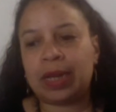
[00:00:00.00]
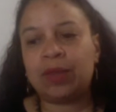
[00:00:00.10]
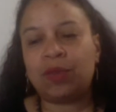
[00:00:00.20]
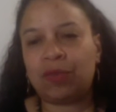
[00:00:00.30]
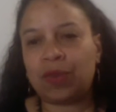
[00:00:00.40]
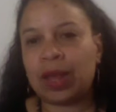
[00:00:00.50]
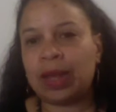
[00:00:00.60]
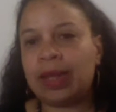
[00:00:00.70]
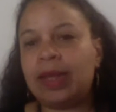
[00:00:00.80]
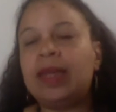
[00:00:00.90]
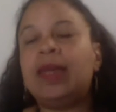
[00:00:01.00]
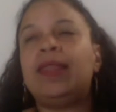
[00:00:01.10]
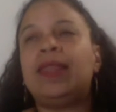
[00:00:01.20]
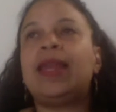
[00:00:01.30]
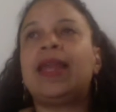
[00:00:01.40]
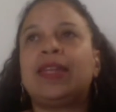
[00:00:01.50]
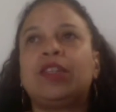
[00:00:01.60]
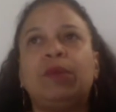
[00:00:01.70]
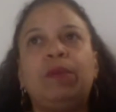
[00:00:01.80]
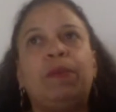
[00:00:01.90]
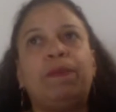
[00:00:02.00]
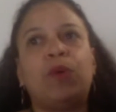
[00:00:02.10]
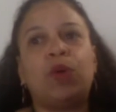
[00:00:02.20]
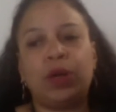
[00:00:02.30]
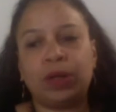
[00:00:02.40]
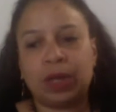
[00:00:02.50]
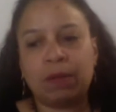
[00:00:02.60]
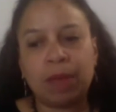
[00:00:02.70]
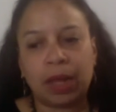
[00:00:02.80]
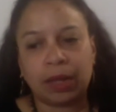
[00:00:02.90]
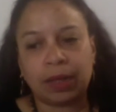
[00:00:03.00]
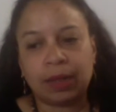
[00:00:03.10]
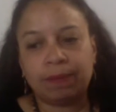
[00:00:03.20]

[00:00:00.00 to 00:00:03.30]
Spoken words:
in triphala, then it has to be boiled in milk.